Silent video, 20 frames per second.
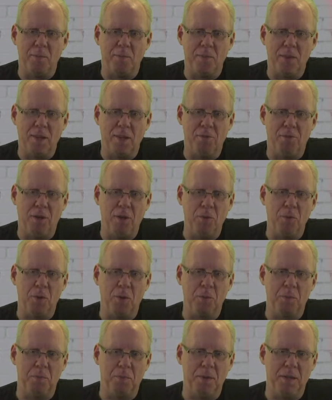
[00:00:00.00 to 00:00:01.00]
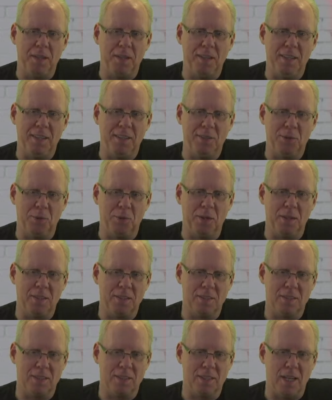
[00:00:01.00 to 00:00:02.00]
If he would be doing
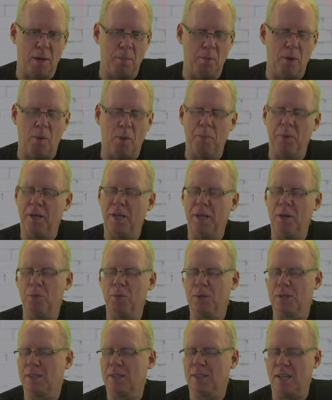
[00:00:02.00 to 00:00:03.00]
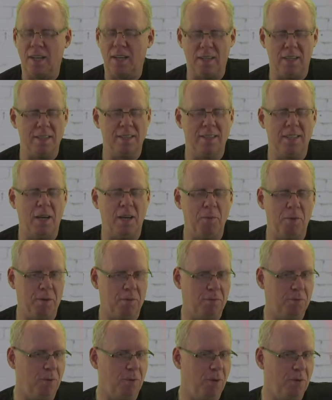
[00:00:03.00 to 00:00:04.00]
this in table hopping, he would start, let's say, with a
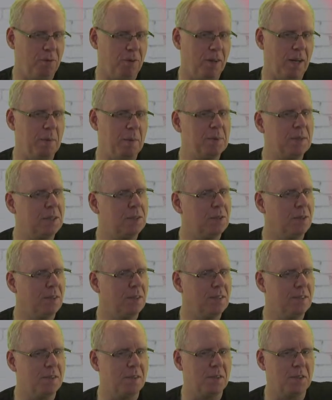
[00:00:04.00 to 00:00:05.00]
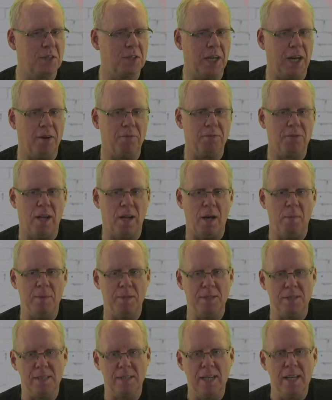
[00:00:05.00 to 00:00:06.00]
4 of clubs. It turns into the Jack of
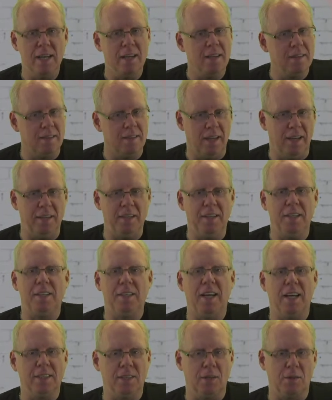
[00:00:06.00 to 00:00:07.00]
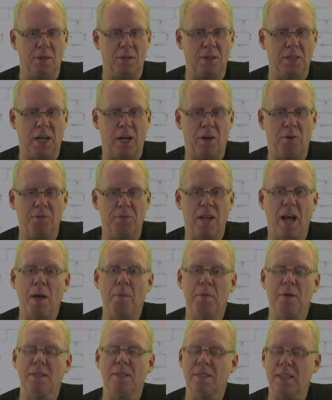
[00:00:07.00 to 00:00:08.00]
diamonds. Then he takes off the Jack of
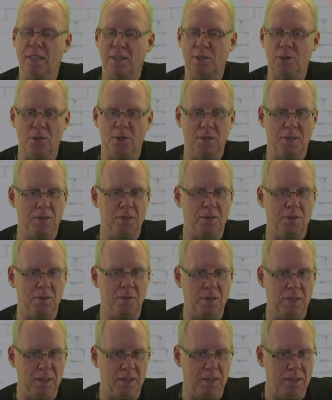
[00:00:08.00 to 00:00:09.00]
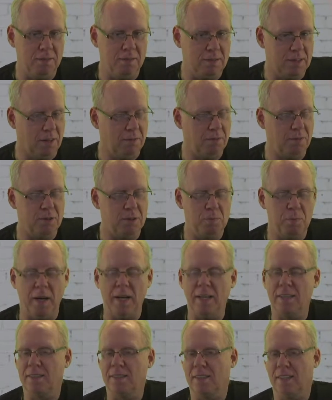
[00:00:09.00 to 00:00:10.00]
diamonds and it turns into the 7 of
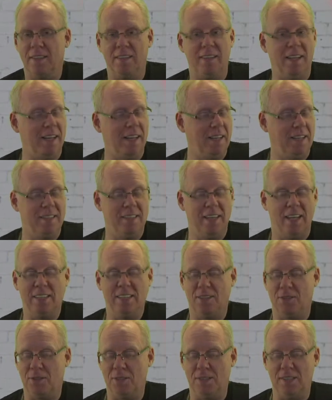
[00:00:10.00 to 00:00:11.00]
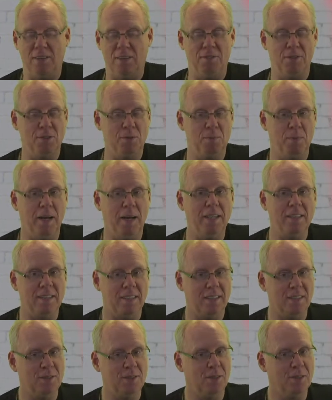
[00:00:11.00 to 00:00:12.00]
spades. And then he takes off the 7 of spades and
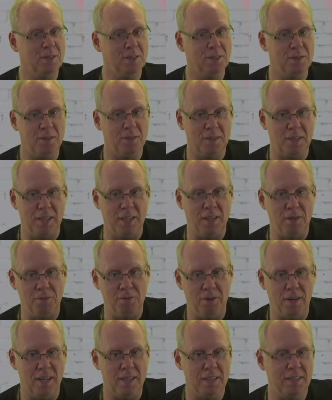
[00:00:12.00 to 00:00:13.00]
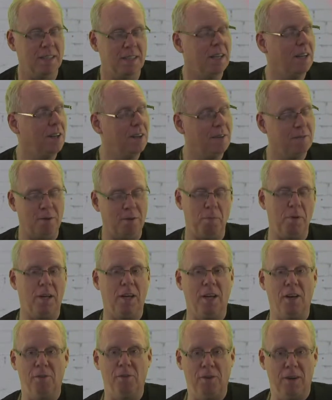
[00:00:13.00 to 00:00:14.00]
it turns into the King of hearts. From the
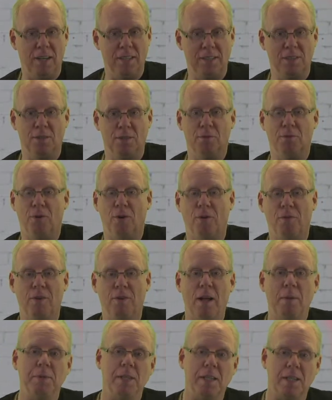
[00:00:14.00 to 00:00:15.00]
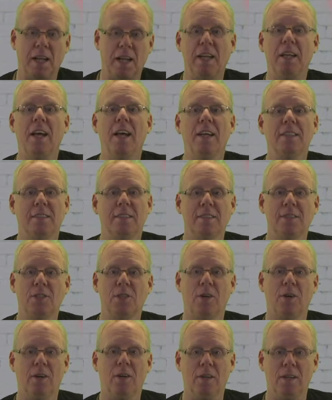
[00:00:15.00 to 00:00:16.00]
King of hearts to the 4 of clubs, and then he has the
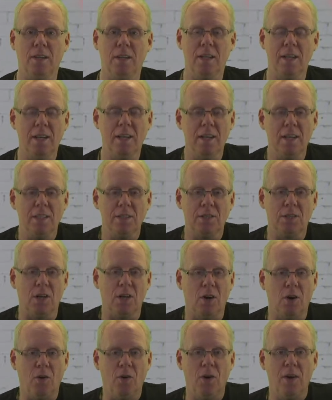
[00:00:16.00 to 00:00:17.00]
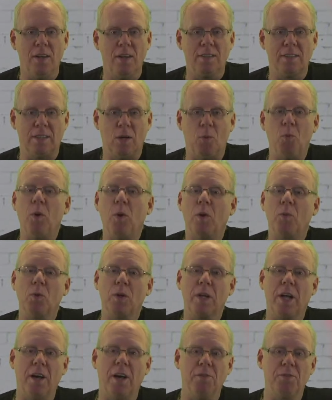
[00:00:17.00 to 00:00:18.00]
circle. So someone
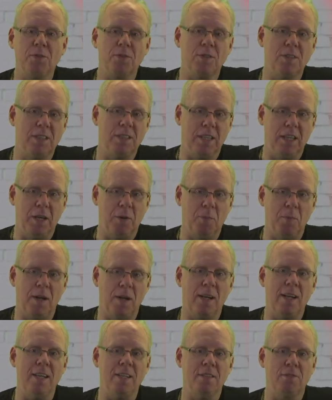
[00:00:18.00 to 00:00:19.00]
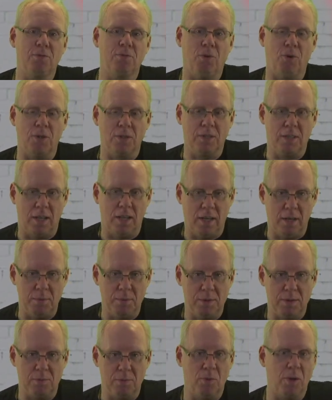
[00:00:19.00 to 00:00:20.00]
would have to see him at least 4
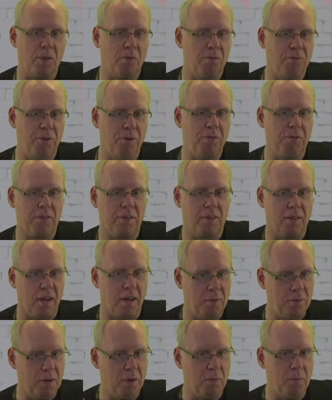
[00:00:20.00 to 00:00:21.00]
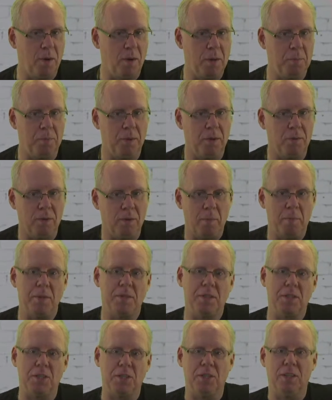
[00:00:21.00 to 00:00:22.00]
times. With the 5th time there might be a
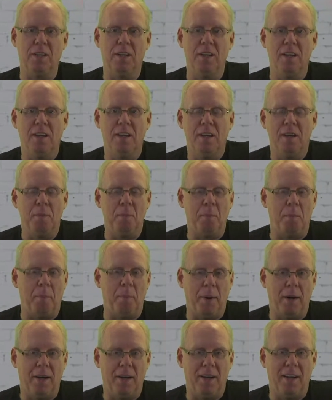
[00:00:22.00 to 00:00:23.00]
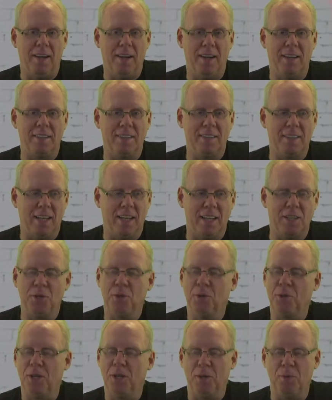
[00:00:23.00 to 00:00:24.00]
repetition, but that
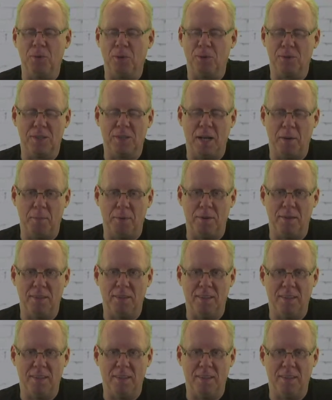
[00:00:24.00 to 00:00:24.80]
usually won't happen.